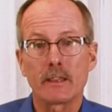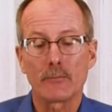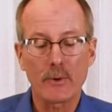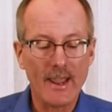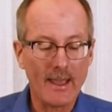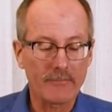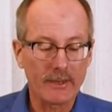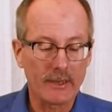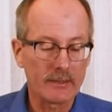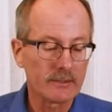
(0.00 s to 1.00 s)
If we have
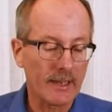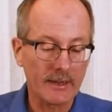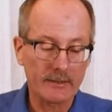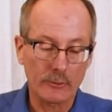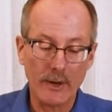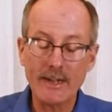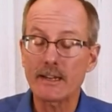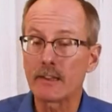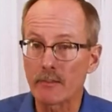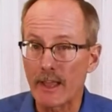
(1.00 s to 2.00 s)
a
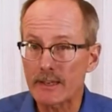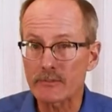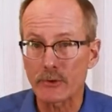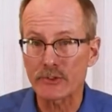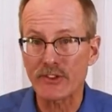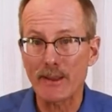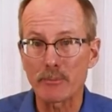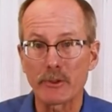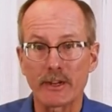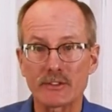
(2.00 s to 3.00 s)
great inlet, for
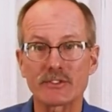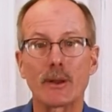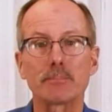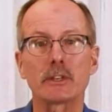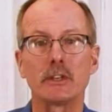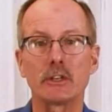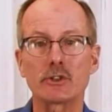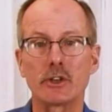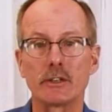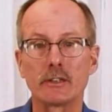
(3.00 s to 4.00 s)
example, in a sump
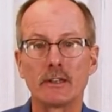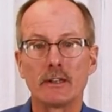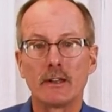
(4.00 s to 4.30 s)
condition,